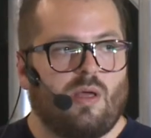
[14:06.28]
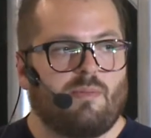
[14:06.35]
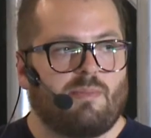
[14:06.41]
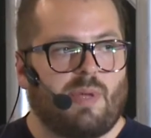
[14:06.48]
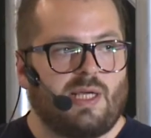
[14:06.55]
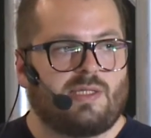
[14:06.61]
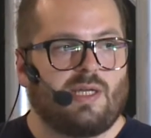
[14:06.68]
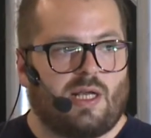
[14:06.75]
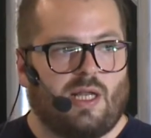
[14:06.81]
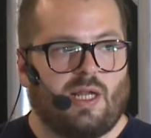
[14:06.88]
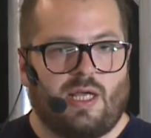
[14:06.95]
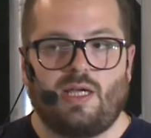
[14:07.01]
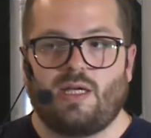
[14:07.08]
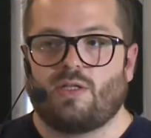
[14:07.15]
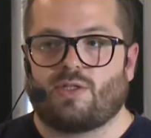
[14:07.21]

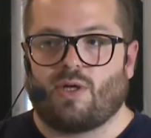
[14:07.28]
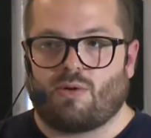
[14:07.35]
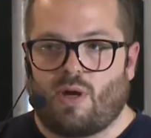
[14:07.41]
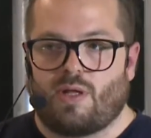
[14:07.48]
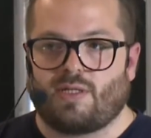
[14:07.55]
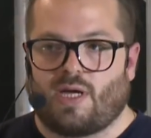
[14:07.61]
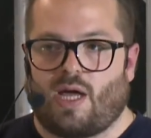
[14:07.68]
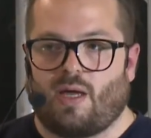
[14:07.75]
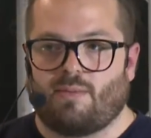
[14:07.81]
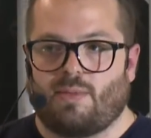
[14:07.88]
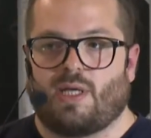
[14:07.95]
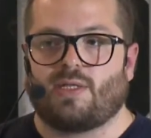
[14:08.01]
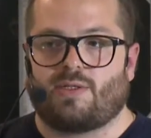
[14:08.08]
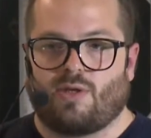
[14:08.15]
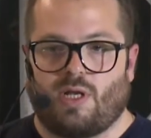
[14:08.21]
Basically, the runtime
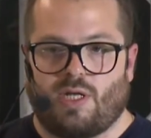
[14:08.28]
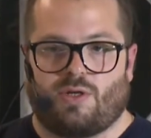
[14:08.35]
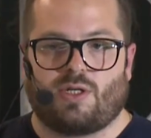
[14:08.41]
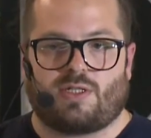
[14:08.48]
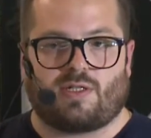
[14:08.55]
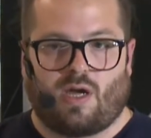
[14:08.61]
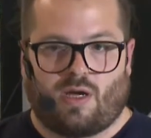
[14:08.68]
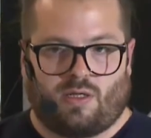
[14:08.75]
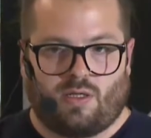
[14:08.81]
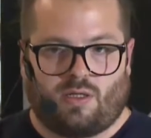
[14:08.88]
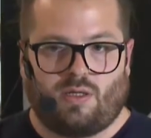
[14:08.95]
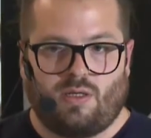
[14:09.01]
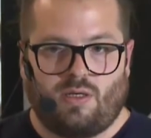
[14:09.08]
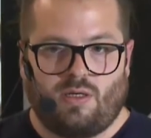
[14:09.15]
is a Linux kernel.